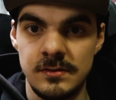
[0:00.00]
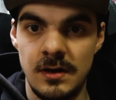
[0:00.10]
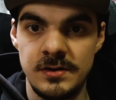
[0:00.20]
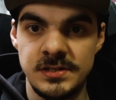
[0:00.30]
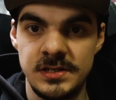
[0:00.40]

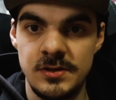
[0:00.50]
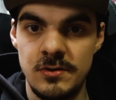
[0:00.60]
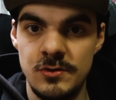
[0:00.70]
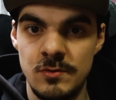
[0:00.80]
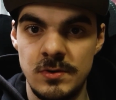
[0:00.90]
Honestly though,
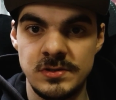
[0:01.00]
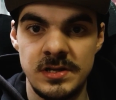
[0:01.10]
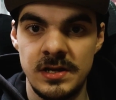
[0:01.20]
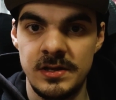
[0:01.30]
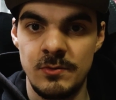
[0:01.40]
you most
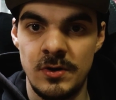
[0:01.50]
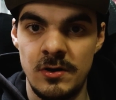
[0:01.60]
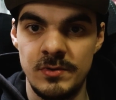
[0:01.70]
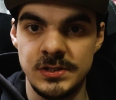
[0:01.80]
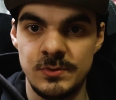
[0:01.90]
likely will
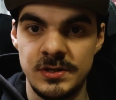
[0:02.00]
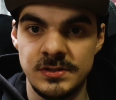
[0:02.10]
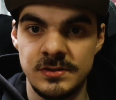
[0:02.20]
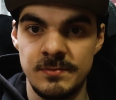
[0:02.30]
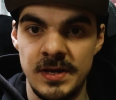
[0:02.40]
always
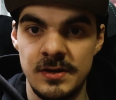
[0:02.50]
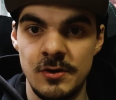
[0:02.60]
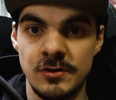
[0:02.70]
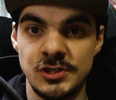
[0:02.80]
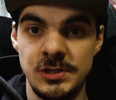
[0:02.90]
want to make
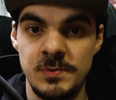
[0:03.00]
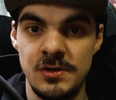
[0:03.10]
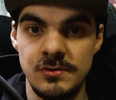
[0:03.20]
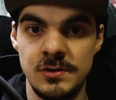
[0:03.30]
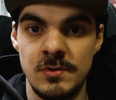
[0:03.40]
your
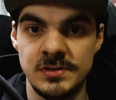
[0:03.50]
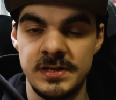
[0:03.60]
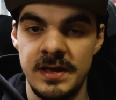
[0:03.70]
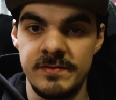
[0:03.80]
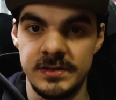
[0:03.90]
GPU do most
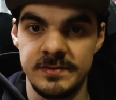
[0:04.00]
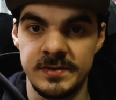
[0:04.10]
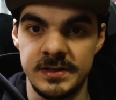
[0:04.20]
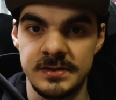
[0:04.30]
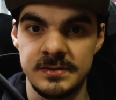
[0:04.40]
of the heavy lifting.